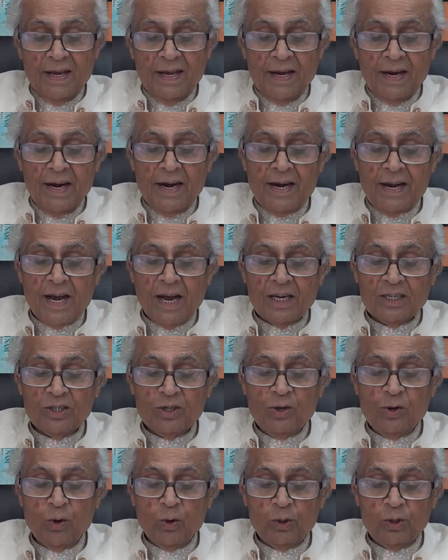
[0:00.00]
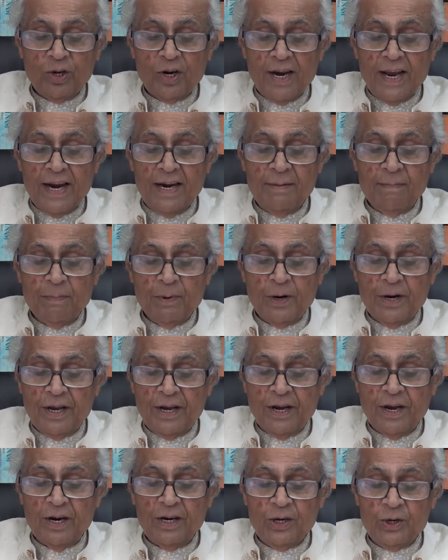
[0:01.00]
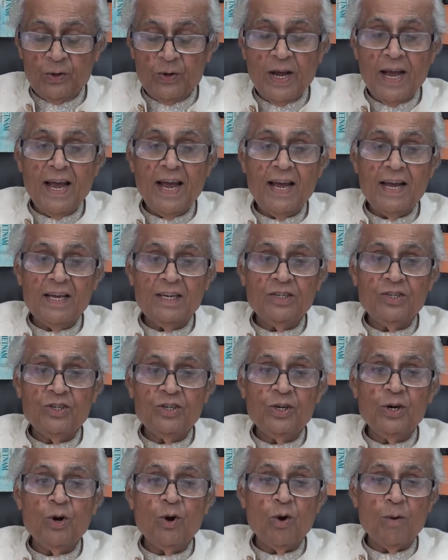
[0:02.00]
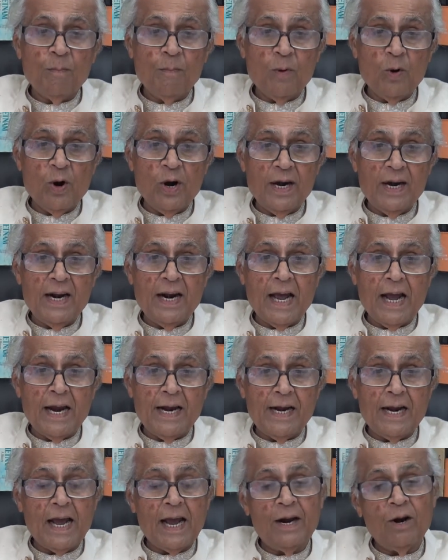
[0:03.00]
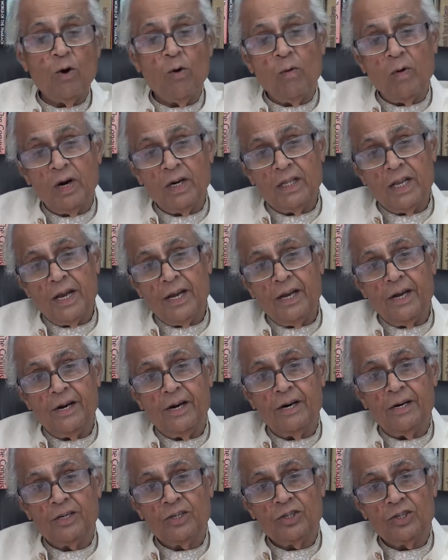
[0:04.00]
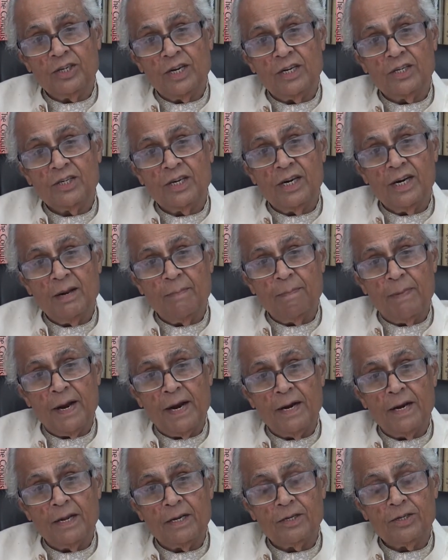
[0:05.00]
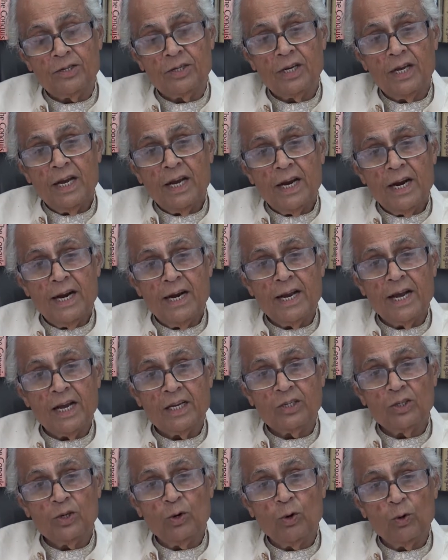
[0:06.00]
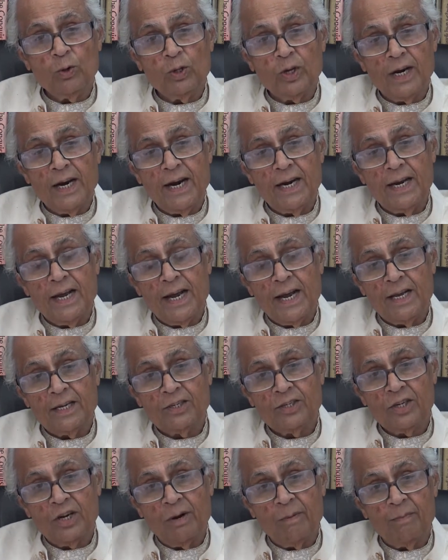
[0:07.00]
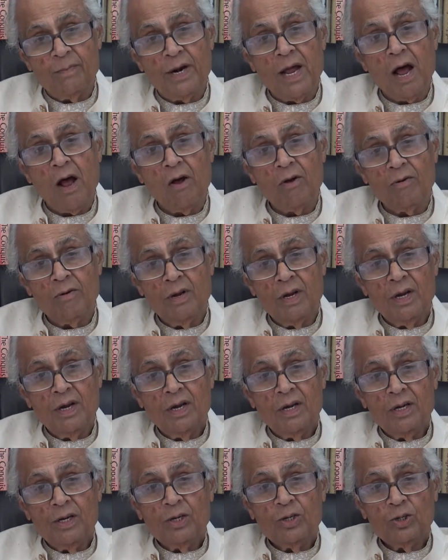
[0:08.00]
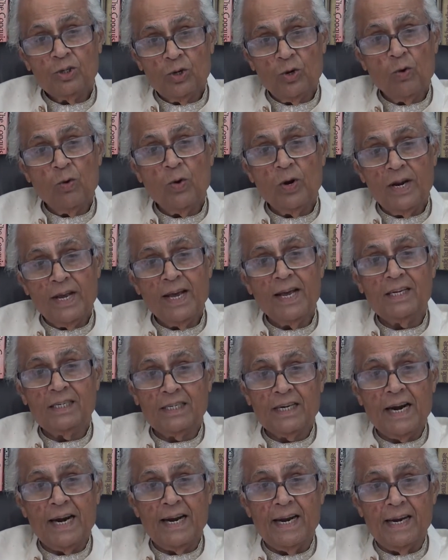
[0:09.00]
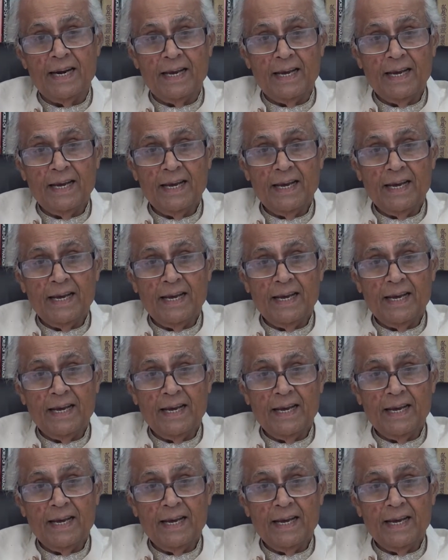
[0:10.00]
India's growth rate per year today is 0.99. Over the years since independence, India's growth rate has come down slowly and steadily.